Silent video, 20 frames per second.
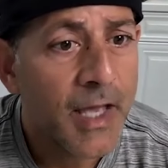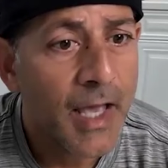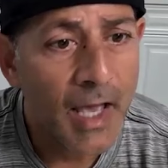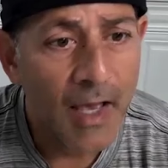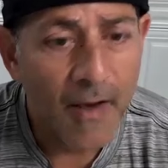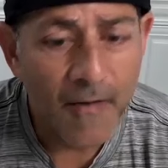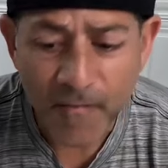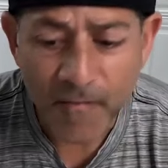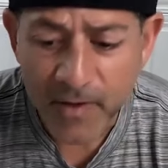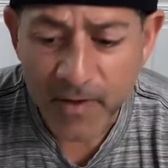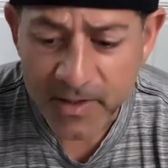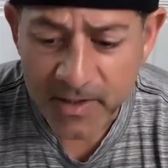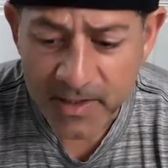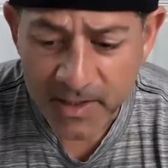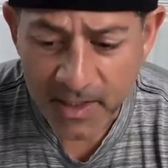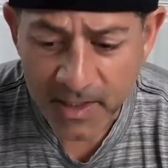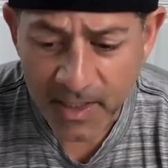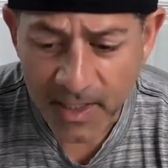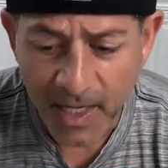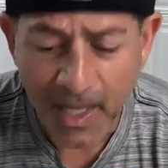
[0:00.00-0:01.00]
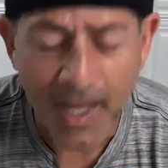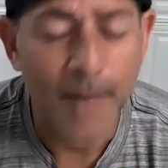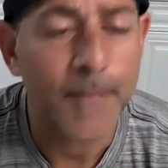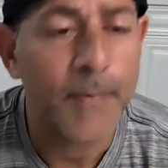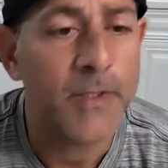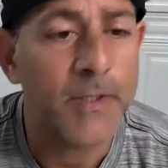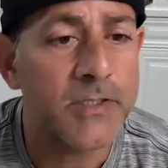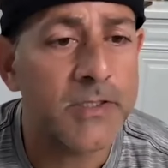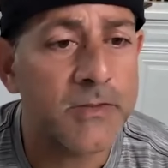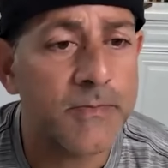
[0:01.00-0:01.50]
Everything
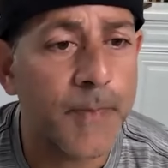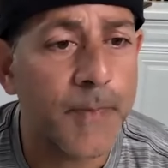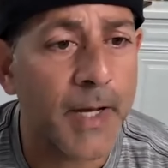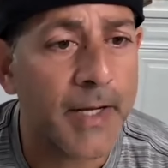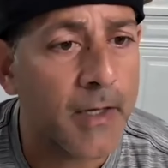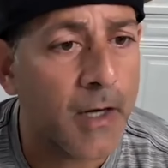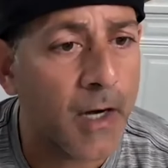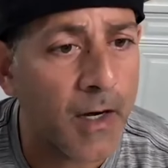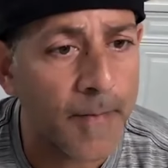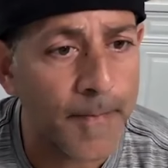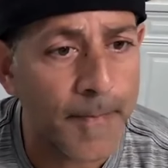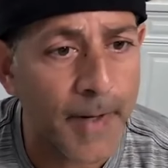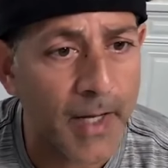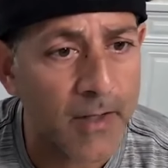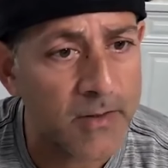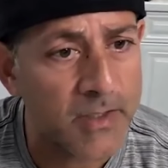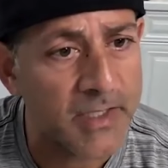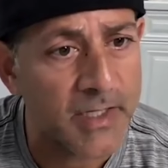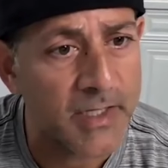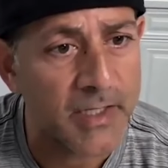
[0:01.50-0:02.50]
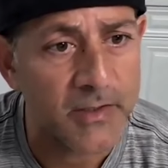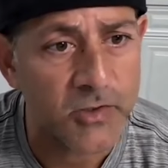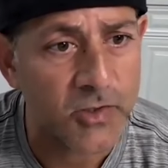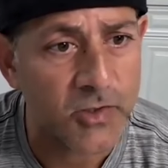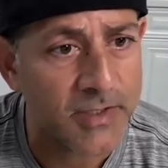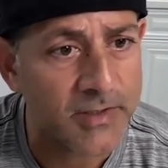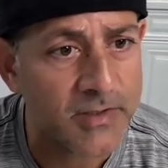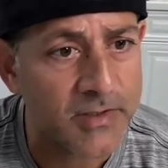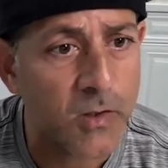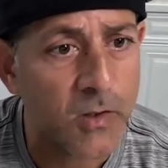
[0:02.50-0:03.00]
happens by compounding
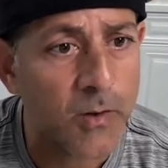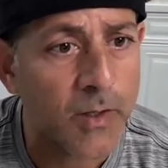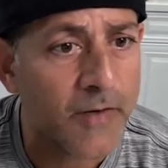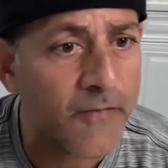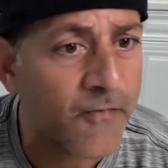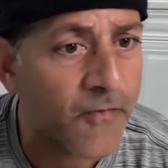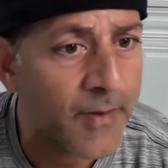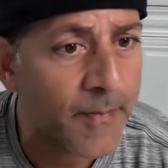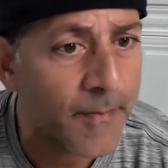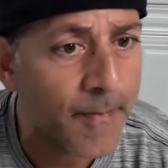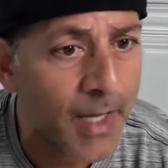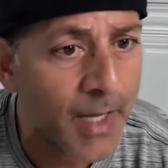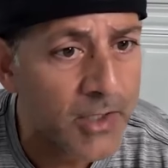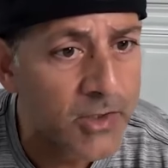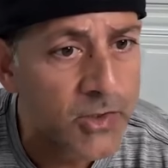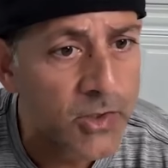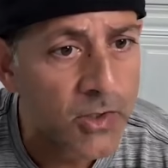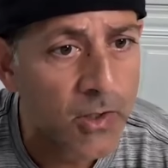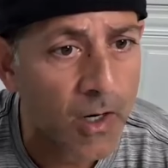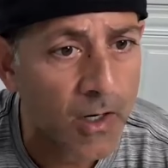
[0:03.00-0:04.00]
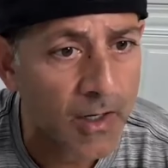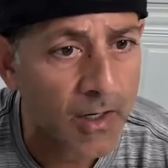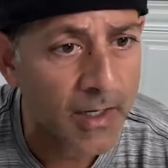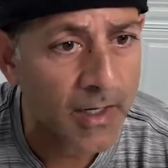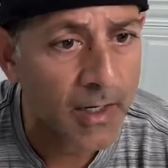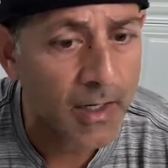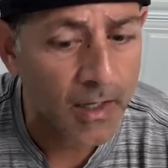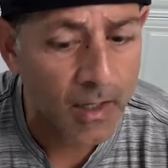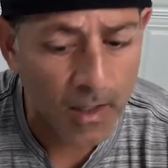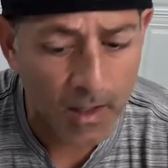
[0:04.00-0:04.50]
interest. So if we measure
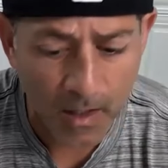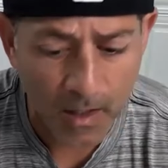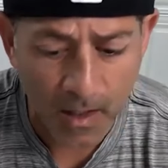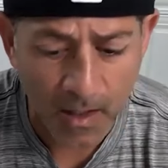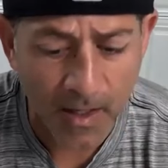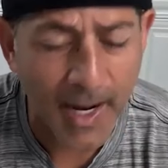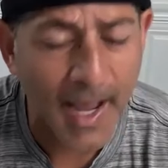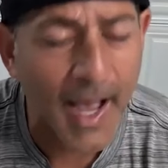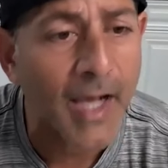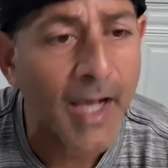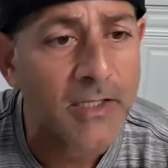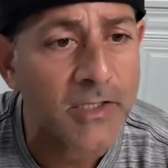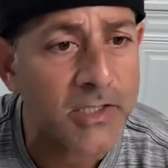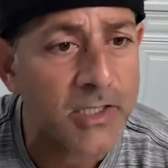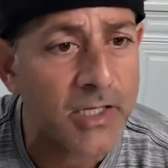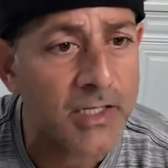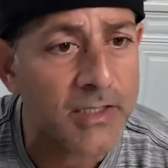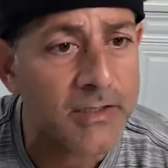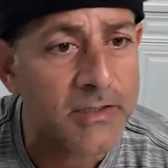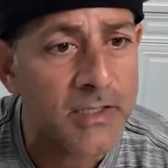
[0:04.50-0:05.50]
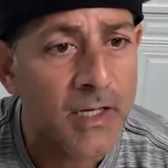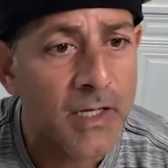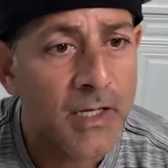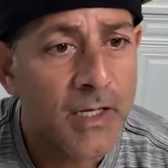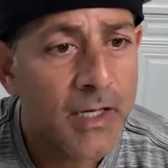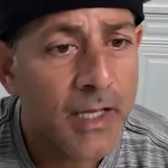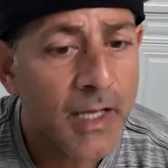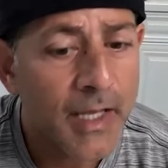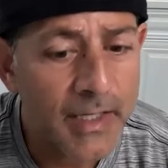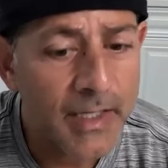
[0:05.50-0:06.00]
our actions,
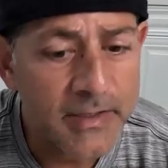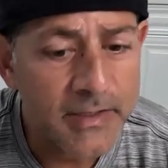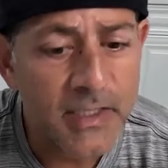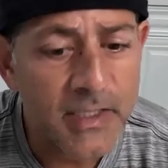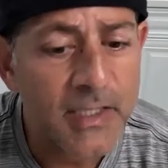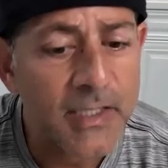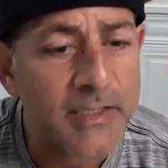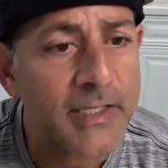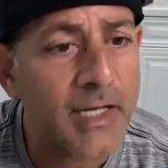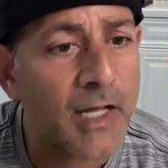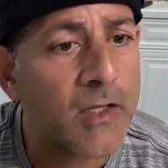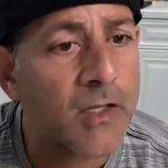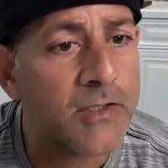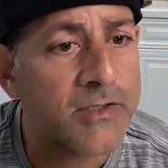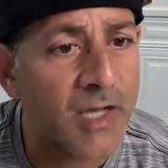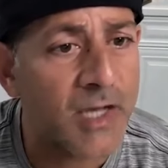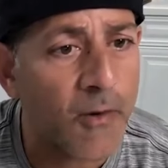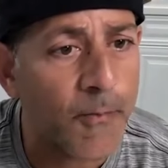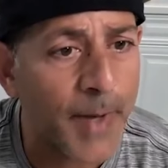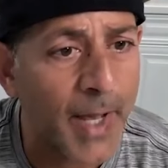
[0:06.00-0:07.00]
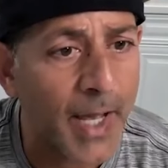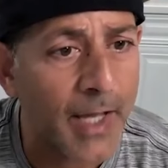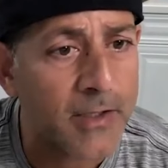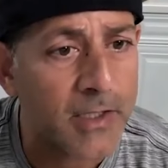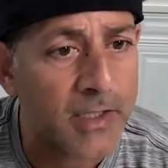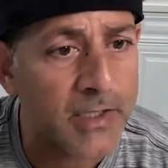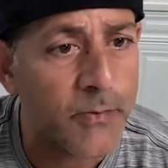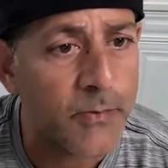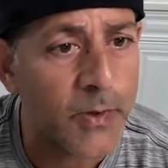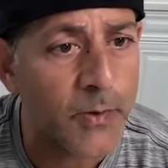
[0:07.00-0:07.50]
it's going to tell us how
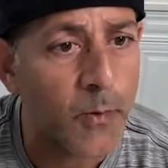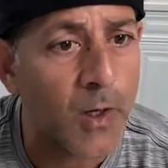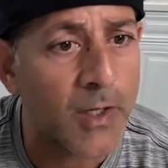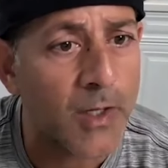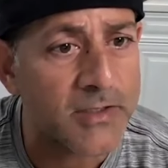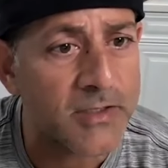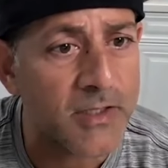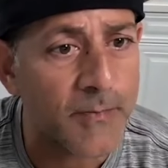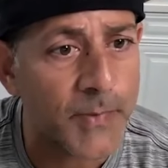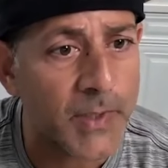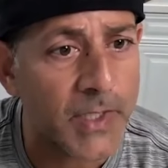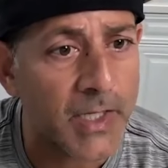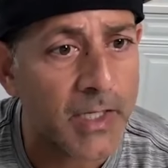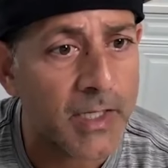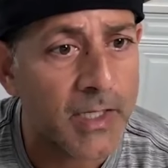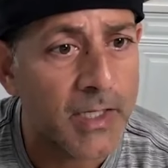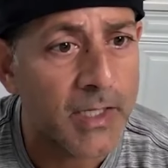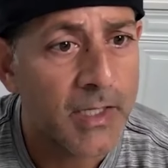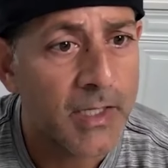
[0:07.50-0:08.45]
badly we want something.